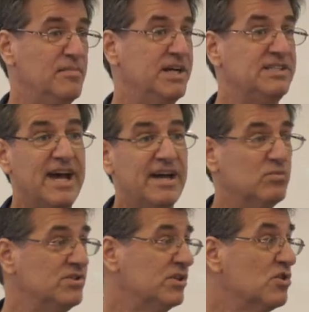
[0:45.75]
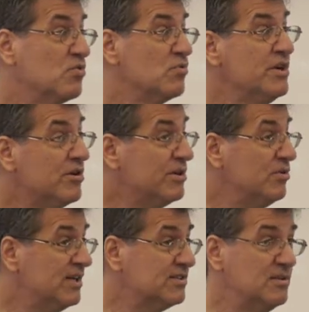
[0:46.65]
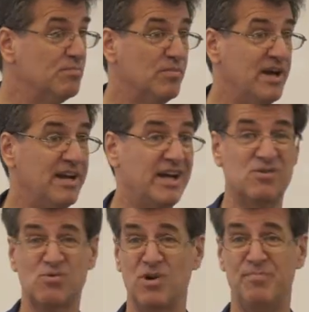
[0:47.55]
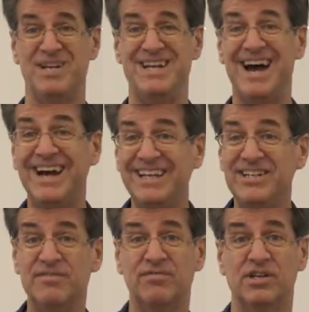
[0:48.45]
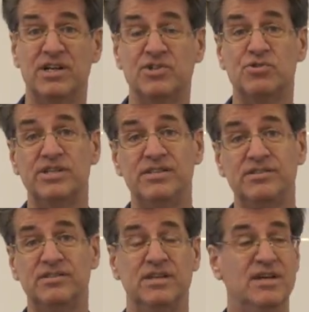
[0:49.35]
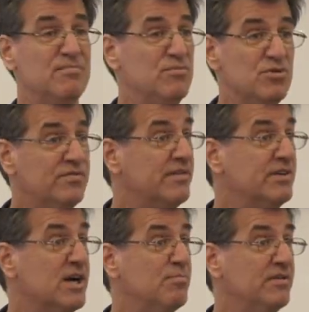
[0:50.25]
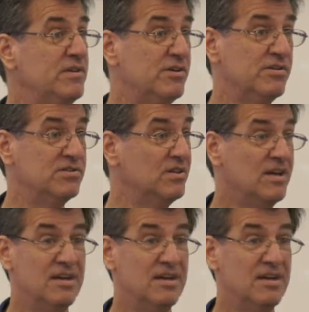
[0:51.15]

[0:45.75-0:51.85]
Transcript: my dad was a career US diplomat. I grew up in nine different countries, moved every couple of years.